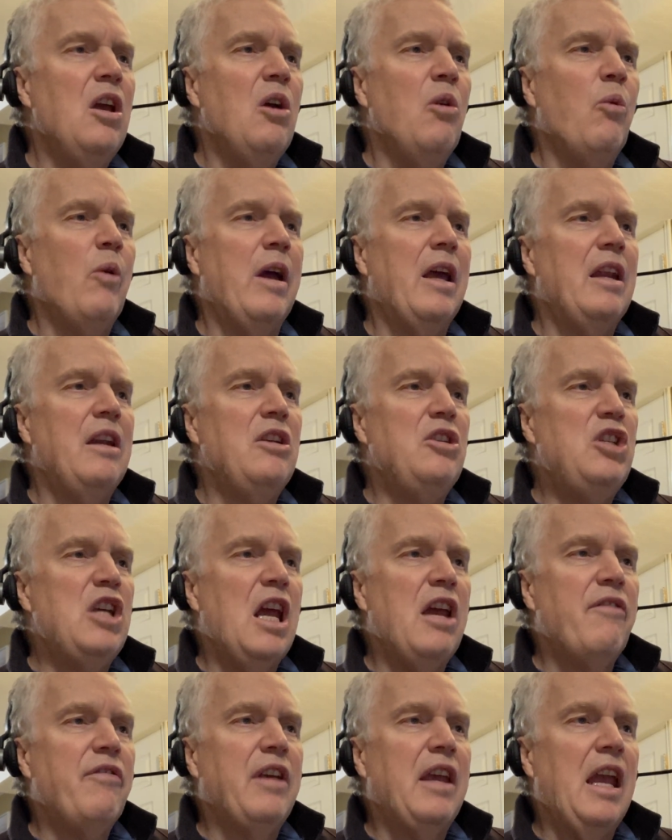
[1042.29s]
when
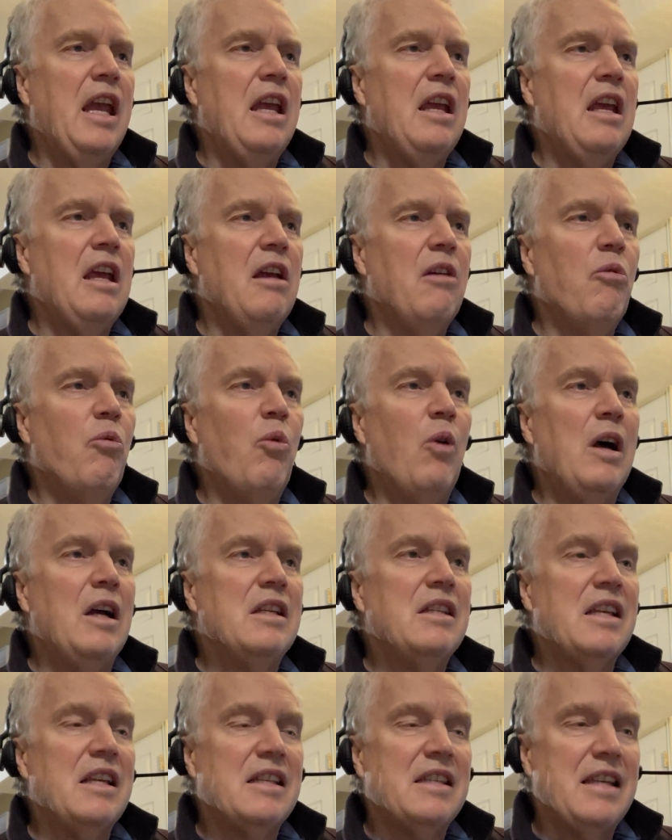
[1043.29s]
JFK
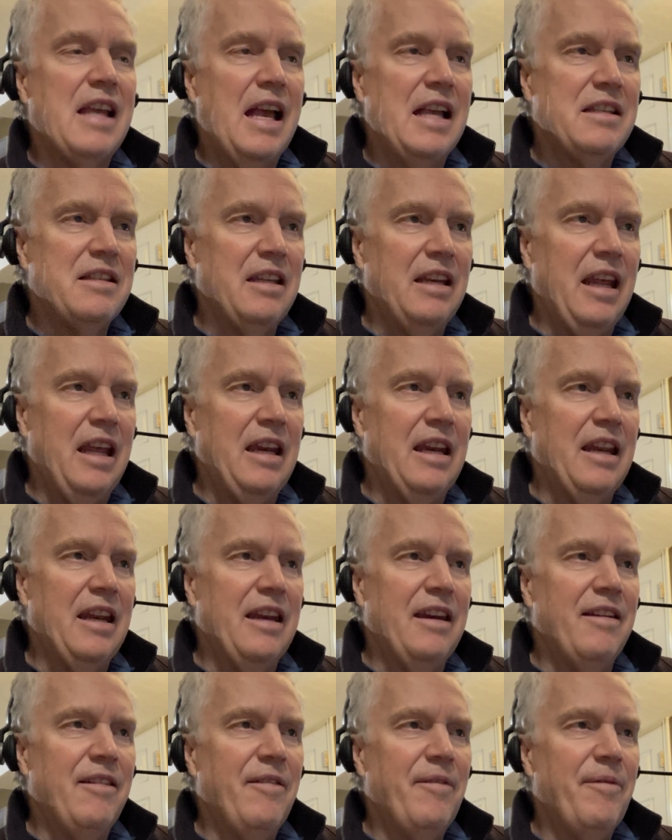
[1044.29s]
was assassinated.